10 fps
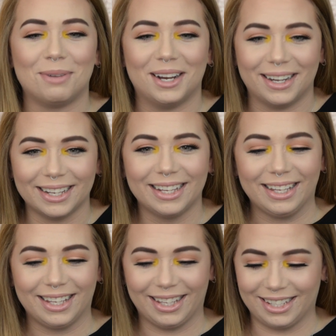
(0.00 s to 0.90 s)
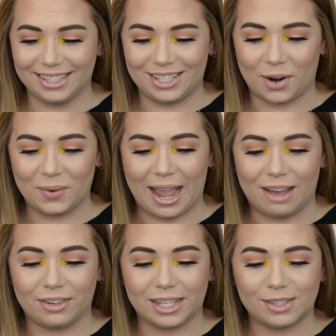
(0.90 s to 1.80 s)
but don't
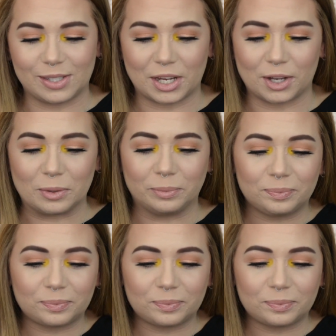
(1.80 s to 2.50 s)
have it. So